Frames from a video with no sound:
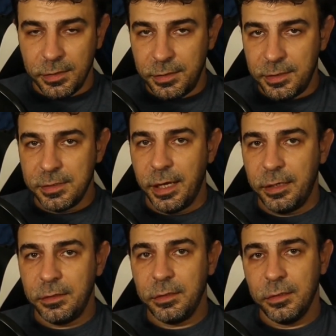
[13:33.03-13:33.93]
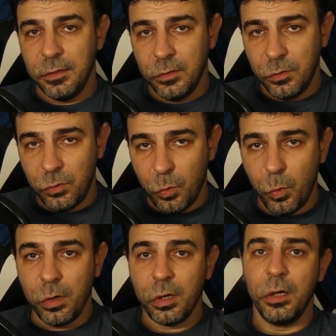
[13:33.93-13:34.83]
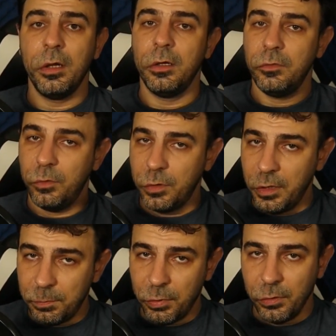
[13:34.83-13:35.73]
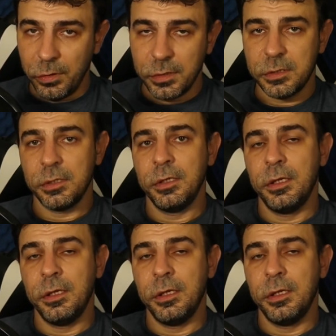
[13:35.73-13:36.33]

designed to work for their products